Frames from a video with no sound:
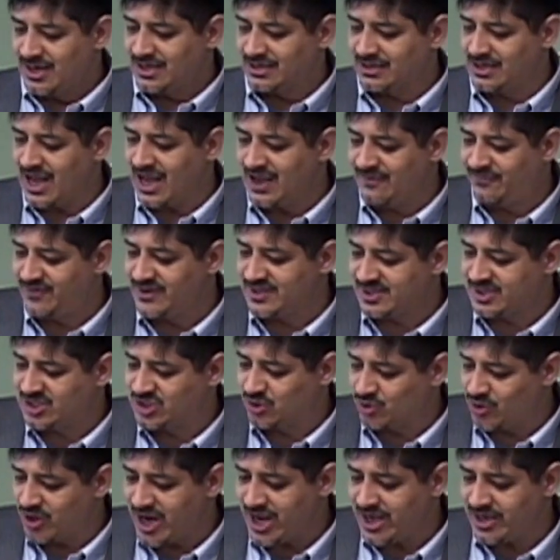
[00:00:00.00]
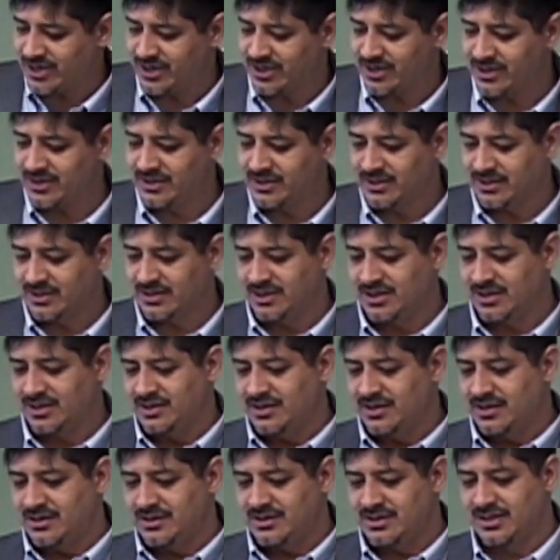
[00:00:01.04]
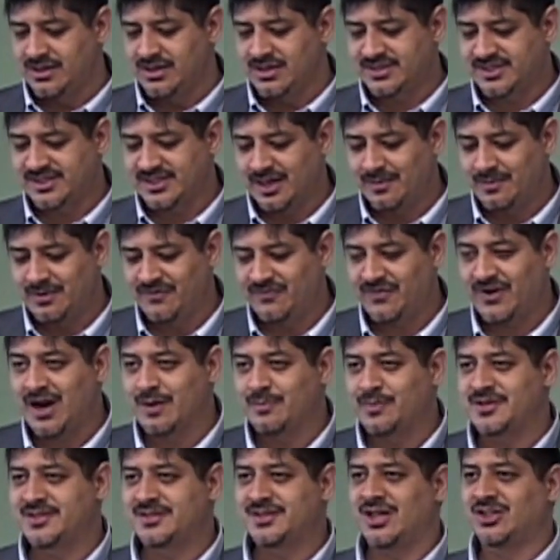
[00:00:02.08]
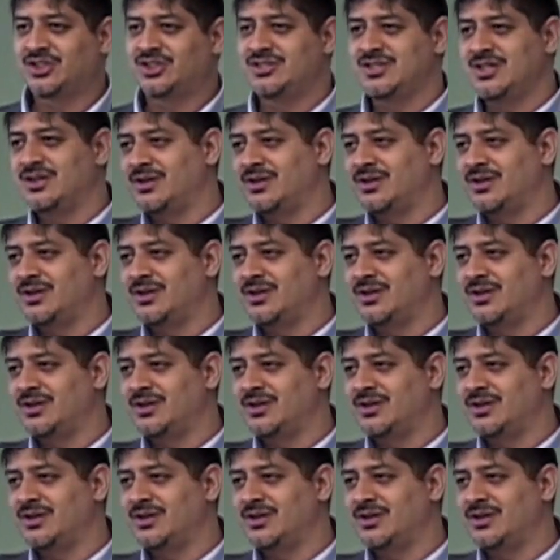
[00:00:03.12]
Life is greater than the sum of our possessions.